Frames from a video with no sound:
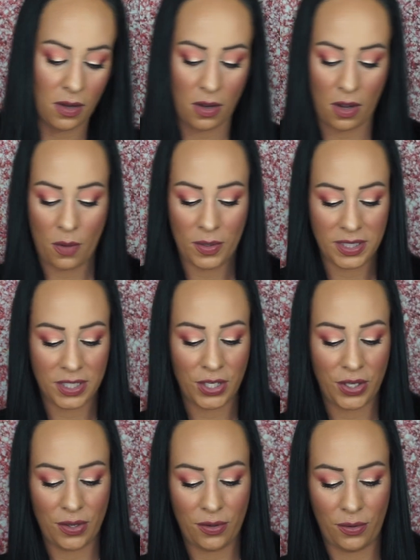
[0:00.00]
Oh, it's
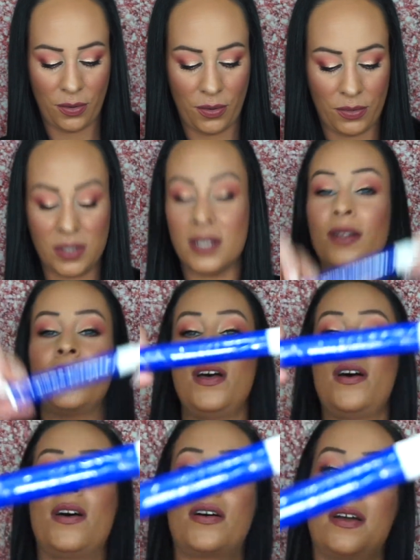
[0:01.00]
cute.
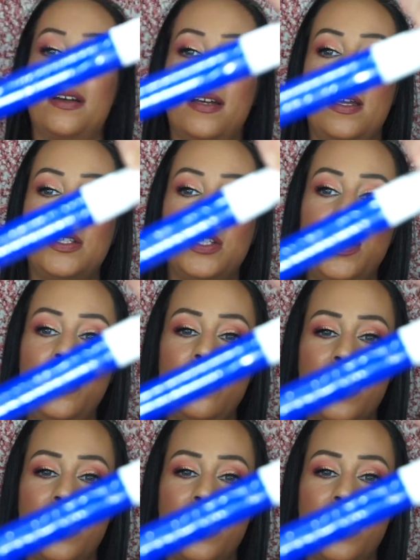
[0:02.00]
Look, it's cute.